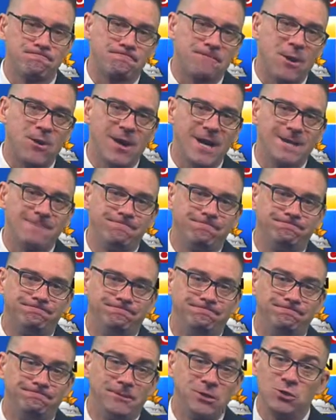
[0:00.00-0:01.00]
All right,
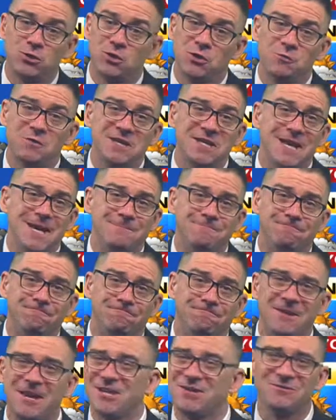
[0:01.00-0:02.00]
enjoy your weekend.
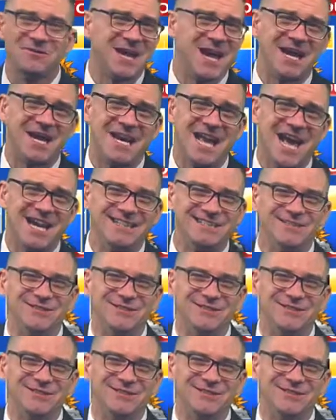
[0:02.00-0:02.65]
Thanks for logging on to